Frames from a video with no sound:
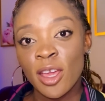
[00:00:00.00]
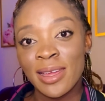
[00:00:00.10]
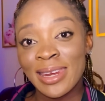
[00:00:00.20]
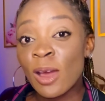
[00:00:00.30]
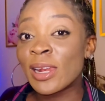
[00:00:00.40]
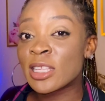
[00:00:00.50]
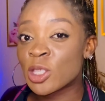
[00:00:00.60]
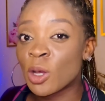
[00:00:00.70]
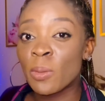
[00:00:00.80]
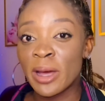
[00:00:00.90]
Now let's
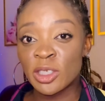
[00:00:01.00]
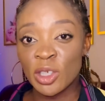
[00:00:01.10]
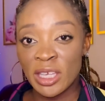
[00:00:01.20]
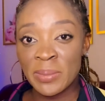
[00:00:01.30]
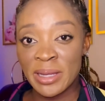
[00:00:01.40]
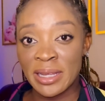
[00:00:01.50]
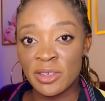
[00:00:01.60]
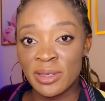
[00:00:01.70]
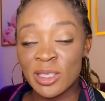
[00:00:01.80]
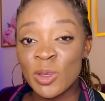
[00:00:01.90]
talk about your email
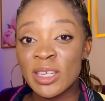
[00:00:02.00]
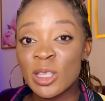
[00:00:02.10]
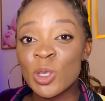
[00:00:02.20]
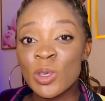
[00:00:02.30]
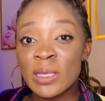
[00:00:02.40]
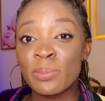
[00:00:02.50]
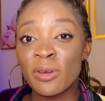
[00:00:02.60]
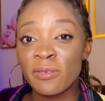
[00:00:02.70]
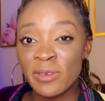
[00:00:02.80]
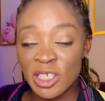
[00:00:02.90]
address. You need to use a
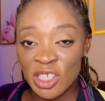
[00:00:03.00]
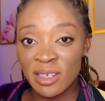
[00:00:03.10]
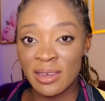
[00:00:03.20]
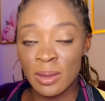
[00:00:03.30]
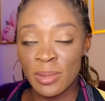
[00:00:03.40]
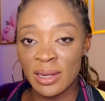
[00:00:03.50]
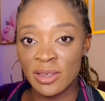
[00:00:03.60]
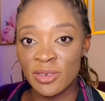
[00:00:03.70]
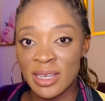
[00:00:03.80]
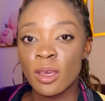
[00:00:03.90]
professional email
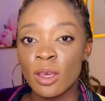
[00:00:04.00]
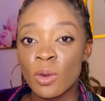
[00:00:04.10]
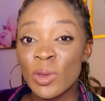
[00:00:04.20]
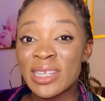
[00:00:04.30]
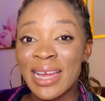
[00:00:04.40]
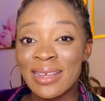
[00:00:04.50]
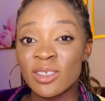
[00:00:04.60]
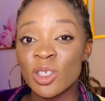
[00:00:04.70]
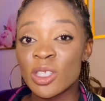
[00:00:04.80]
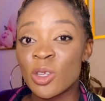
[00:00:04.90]
address, which has
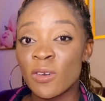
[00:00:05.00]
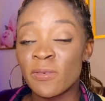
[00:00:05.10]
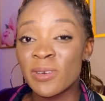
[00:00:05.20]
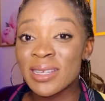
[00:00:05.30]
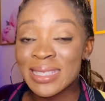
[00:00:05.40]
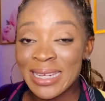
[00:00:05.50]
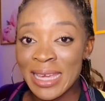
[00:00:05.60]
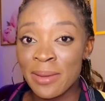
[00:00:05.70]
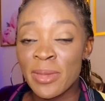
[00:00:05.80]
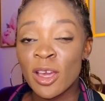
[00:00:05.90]
just your first
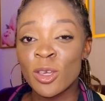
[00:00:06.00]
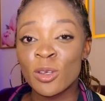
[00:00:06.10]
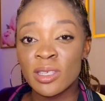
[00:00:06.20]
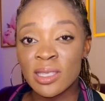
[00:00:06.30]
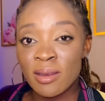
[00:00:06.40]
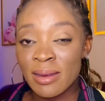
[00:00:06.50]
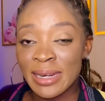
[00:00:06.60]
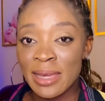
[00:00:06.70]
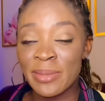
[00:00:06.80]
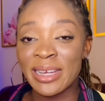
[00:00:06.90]
name, your
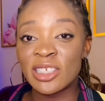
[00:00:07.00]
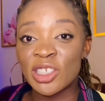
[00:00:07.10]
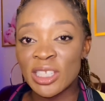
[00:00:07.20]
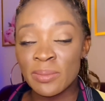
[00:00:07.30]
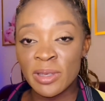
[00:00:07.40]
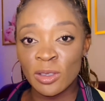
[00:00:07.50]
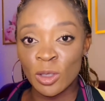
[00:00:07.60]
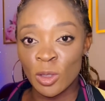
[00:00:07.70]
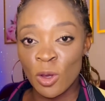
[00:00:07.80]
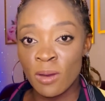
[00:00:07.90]
surname at
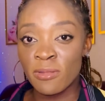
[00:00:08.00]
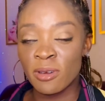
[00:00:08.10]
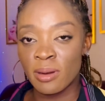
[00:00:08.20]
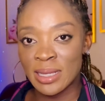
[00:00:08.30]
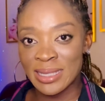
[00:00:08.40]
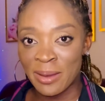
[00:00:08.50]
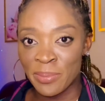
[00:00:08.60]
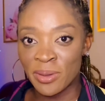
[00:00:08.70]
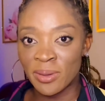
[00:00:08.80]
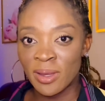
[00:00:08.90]
gmail.com, for
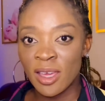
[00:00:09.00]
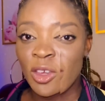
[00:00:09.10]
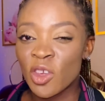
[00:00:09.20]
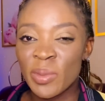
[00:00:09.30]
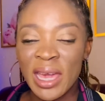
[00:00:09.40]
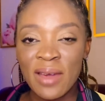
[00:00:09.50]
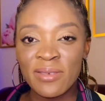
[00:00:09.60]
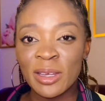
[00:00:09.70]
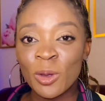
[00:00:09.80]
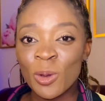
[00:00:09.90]
example. You may have
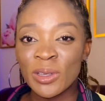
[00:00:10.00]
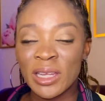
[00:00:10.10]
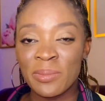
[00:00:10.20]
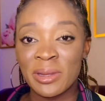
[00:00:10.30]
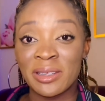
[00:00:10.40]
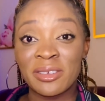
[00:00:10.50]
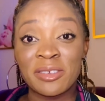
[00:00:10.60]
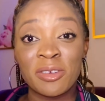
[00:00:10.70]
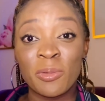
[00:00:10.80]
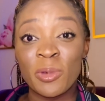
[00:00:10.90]
an old email
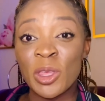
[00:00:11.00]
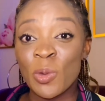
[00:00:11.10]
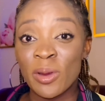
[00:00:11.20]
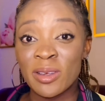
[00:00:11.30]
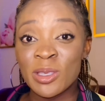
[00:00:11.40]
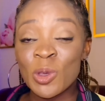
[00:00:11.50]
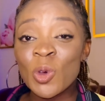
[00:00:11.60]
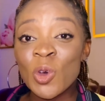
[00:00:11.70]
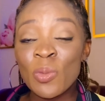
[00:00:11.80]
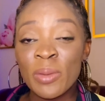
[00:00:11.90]
address from when you were in
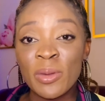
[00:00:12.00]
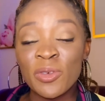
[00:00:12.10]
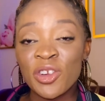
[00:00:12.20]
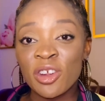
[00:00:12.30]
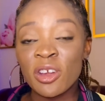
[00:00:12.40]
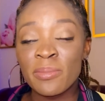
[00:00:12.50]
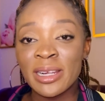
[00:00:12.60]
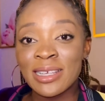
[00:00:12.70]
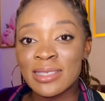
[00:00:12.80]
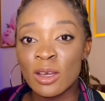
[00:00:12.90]
school, maybe
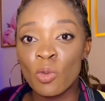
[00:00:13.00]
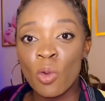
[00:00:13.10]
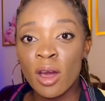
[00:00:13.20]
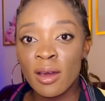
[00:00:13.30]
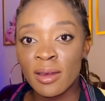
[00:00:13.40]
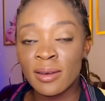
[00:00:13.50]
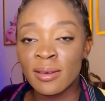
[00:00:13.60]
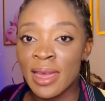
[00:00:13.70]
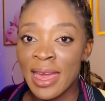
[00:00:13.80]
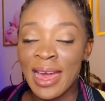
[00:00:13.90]

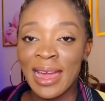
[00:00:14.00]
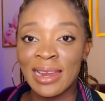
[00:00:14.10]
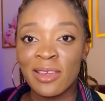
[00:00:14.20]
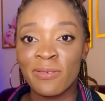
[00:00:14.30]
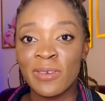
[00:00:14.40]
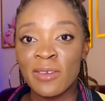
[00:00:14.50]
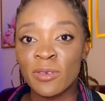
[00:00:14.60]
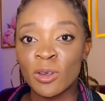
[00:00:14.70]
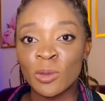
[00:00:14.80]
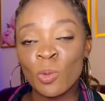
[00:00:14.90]
Trailblazer1, Highly
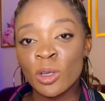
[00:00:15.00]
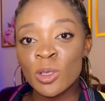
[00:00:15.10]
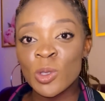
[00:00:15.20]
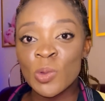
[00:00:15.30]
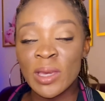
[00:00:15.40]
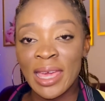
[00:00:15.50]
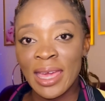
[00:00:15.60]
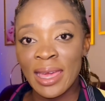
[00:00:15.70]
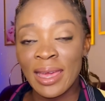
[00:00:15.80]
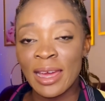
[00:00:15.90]
Favored,
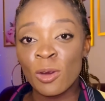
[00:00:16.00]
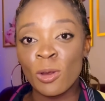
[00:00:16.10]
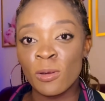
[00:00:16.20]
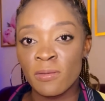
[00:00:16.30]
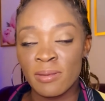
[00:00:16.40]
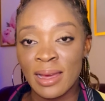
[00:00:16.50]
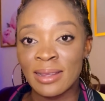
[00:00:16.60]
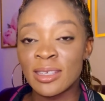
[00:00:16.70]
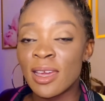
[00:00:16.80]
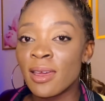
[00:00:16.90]
12K, and all of
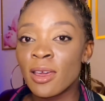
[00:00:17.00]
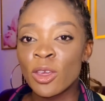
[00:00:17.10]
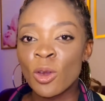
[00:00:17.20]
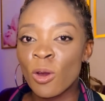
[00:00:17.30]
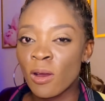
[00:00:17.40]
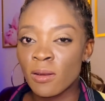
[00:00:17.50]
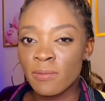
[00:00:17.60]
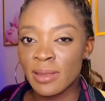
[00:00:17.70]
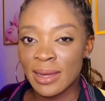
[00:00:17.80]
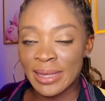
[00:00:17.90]
that. You're all
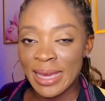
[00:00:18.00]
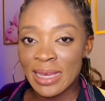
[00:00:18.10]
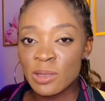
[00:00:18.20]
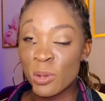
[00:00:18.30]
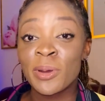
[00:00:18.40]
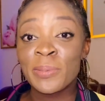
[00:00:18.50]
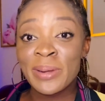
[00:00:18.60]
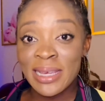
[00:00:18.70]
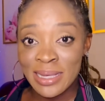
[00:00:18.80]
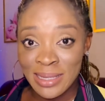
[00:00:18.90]
of that, yes, but
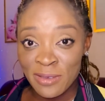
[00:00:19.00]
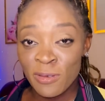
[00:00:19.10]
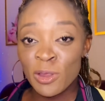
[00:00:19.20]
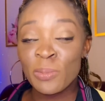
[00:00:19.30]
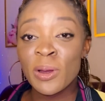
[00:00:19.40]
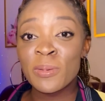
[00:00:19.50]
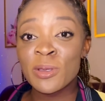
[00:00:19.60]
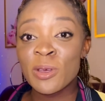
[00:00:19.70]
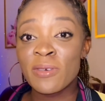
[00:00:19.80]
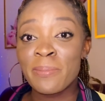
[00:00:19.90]
please, for the
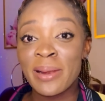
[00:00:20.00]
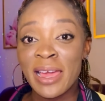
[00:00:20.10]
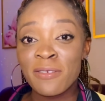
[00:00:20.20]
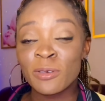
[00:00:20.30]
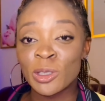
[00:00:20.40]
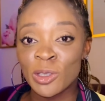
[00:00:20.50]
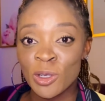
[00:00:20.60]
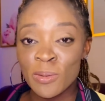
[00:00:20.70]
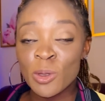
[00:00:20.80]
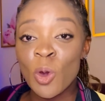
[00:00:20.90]
purpose of applying for
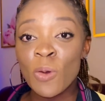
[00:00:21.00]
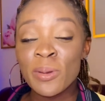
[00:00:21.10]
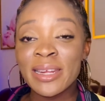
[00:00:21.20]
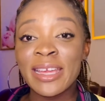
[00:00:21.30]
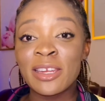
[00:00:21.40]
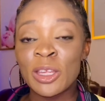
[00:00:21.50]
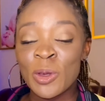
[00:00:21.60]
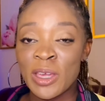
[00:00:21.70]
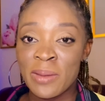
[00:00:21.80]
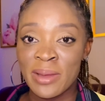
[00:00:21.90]
jobs, open a
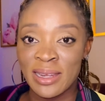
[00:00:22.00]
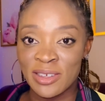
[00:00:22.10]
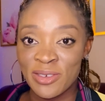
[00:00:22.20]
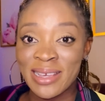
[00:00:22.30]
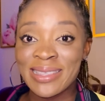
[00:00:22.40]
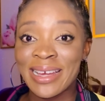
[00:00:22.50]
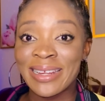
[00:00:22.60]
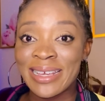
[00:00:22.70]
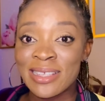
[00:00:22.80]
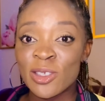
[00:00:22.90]
new email address that
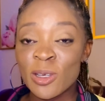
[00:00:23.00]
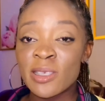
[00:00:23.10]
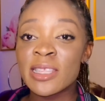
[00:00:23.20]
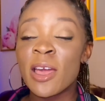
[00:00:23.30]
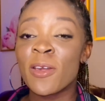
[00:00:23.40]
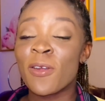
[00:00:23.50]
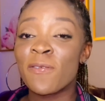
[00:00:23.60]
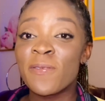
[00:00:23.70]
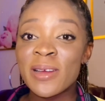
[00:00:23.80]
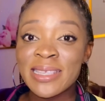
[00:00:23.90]
is just your
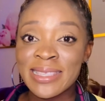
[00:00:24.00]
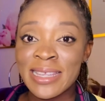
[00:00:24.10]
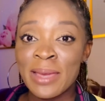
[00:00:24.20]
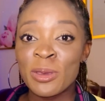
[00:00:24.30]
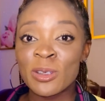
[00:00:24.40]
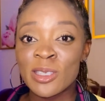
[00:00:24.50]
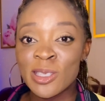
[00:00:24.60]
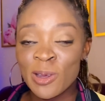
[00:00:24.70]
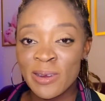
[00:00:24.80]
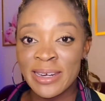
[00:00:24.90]
first name, your
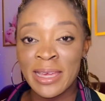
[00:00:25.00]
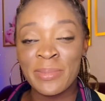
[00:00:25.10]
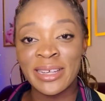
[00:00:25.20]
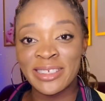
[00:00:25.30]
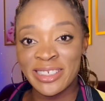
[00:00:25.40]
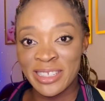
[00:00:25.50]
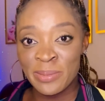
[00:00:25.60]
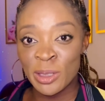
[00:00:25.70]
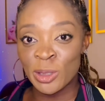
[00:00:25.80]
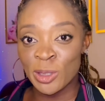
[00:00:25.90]
surname at
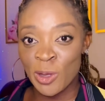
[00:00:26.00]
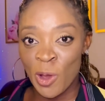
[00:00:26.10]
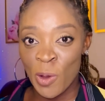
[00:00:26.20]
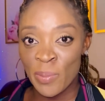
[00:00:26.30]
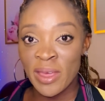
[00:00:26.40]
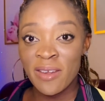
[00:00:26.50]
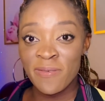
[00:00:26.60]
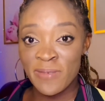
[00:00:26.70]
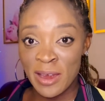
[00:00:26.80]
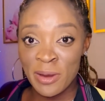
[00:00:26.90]
gmail.com.
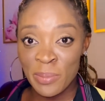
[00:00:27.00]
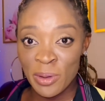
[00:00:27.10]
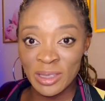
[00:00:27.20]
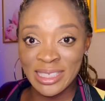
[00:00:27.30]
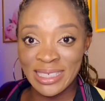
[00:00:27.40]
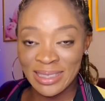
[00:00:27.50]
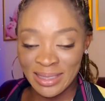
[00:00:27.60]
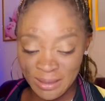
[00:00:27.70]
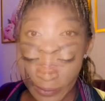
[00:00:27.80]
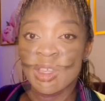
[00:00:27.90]
Very
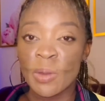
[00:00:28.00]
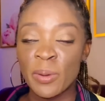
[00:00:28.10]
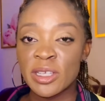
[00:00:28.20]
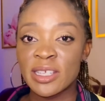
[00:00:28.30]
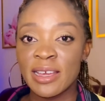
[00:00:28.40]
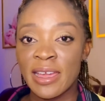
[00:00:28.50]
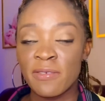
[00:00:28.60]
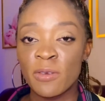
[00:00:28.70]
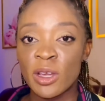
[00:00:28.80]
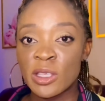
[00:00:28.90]
important. After your personal
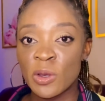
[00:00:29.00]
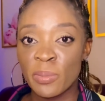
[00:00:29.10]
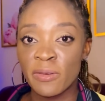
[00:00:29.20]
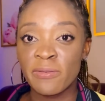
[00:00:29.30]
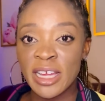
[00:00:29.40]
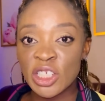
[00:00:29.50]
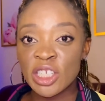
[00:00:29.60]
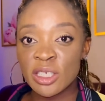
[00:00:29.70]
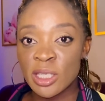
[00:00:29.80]
info is your professional